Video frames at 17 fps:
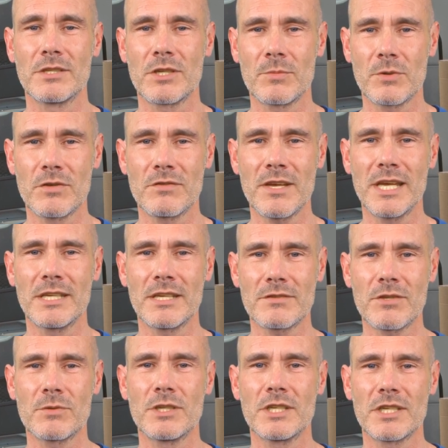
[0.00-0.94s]
to prevent it
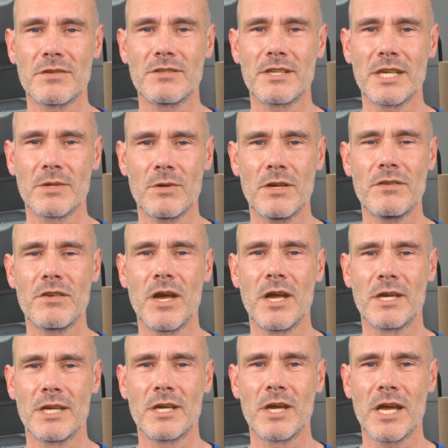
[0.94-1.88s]
from shifting or
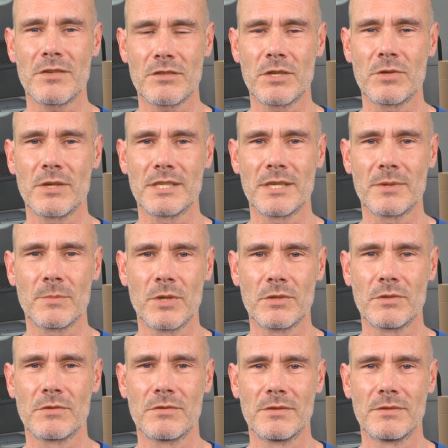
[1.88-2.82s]
falling off during the
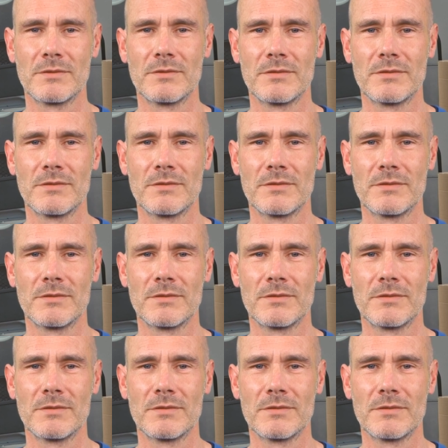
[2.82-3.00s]
move.